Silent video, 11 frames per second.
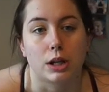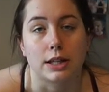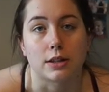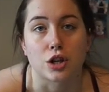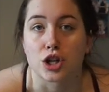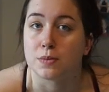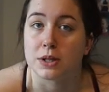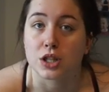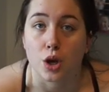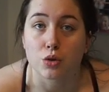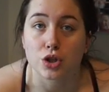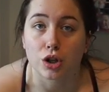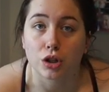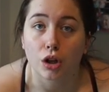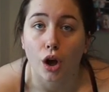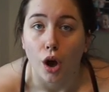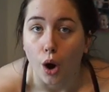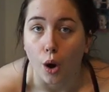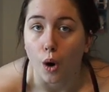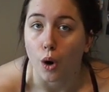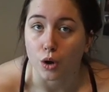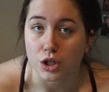either just be social
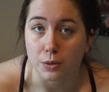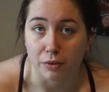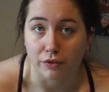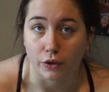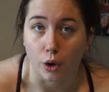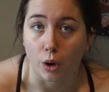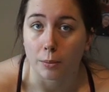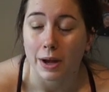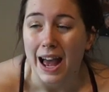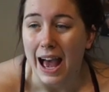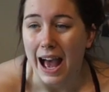or to perform.